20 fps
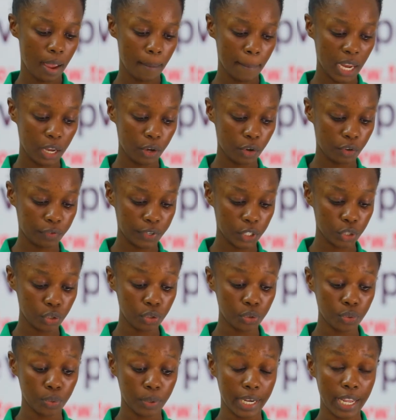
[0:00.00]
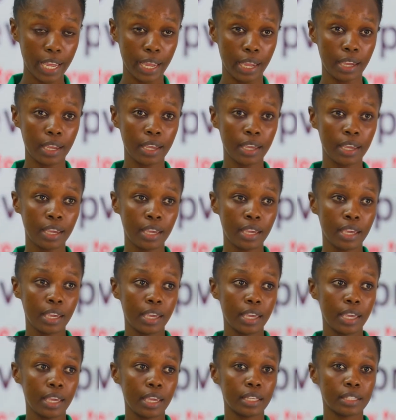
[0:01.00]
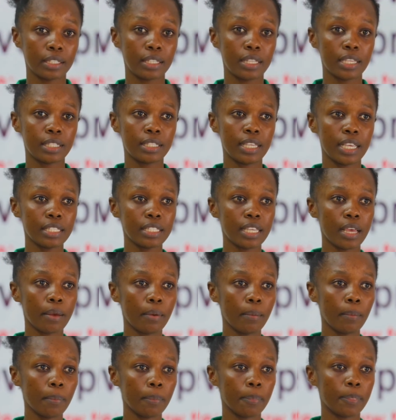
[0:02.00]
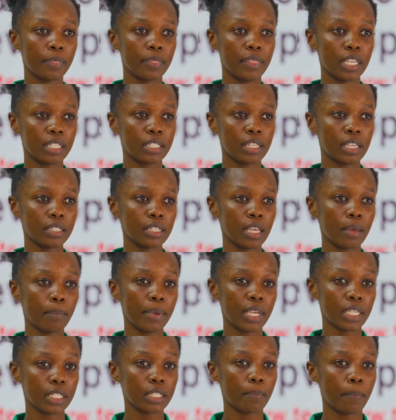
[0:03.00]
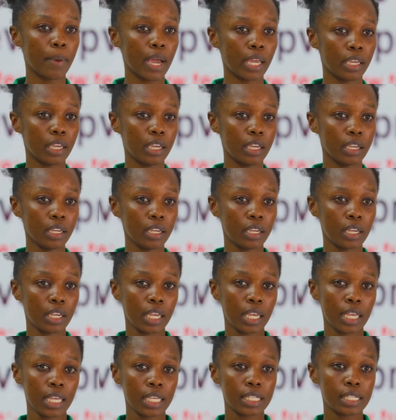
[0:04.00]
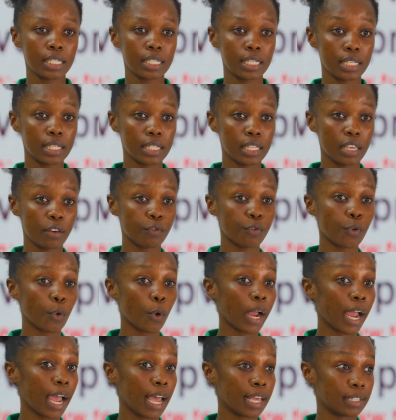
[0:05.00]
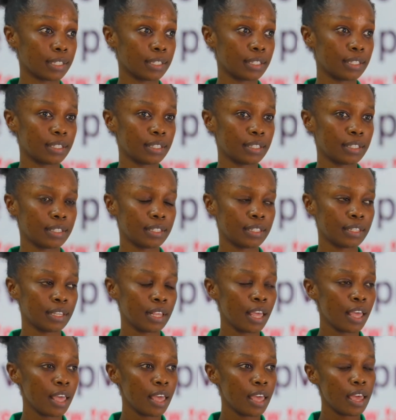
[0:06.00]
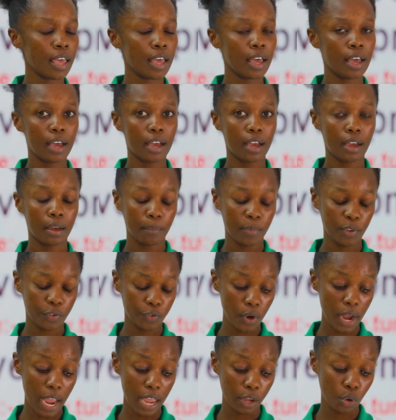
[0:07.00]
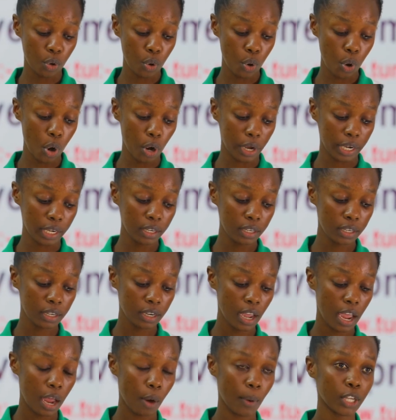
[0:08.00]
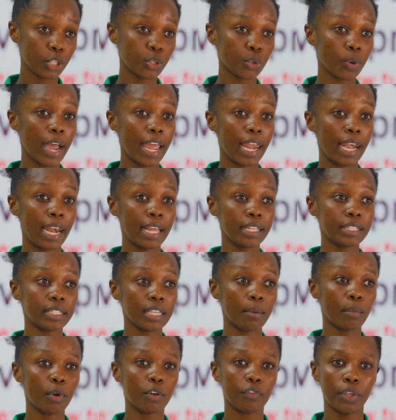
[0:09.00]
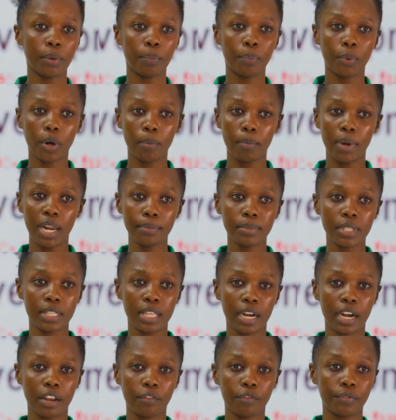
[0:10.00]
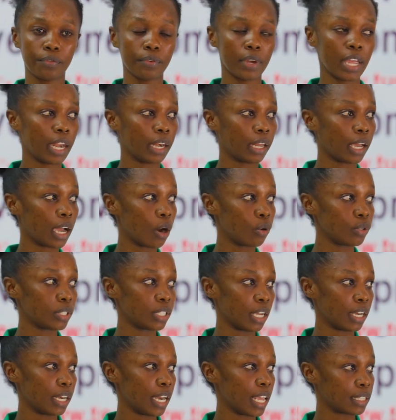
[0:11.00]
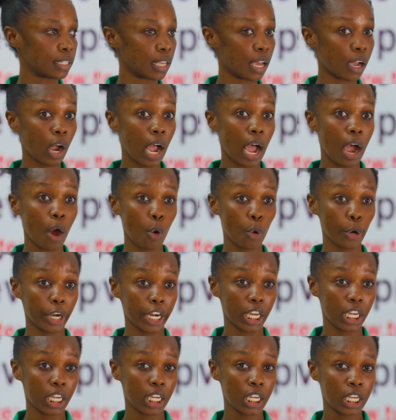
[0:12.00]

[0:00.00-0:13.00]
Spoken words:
My innovation today is the sensor-based parking system for cars. Before I go on, I want to highlight some of the problems that I've encountered as a car owner.